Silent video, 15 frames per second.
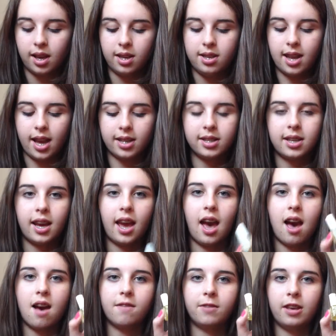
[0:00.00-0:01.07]
Next I
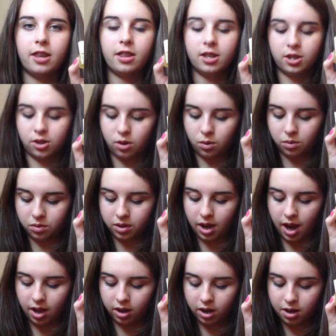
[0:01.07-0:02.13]
have this gold
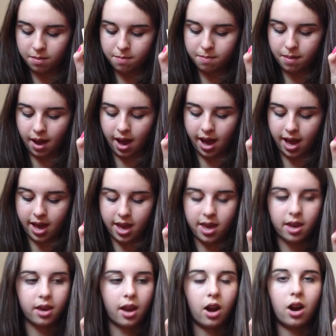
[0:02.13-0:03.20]
color
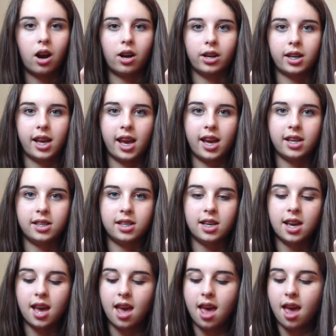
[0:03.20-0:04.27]
by Hard
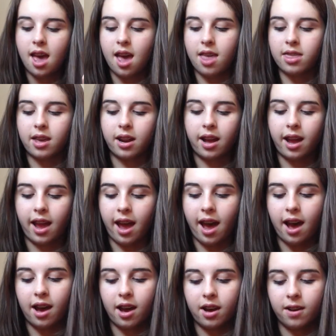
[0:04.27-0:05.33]
Candy. And then I
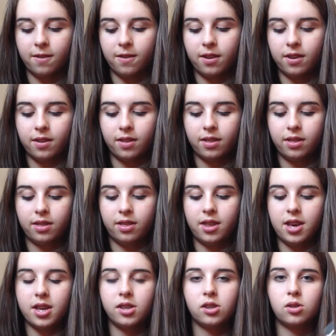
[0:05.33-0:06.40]
have
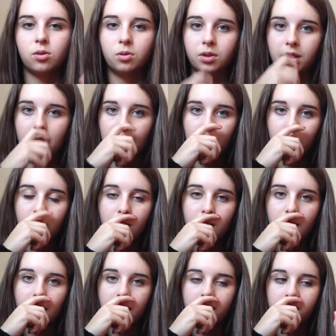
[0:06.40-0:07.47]
this gold
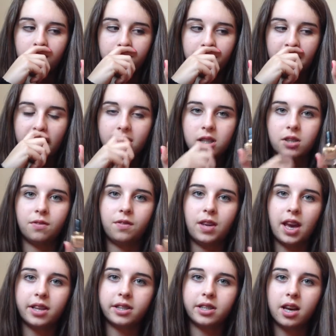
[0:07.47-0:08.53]
color. And the brand is
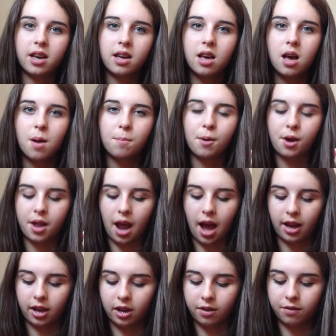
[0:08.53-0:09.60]
Fiesta. But
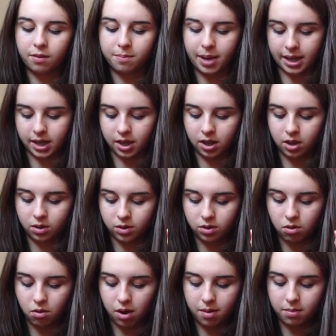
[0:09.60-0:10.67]
I got it from Mexico.
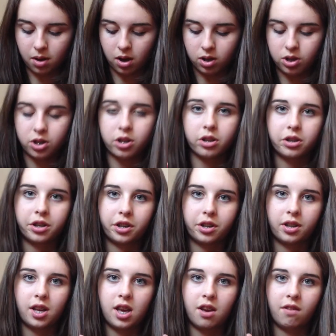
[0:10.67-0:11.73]
So I'm not
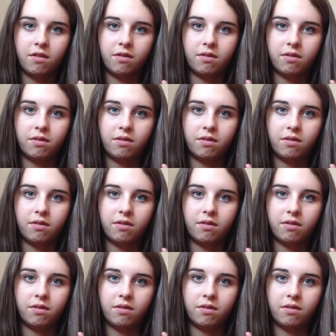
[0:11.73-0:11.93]
sure if...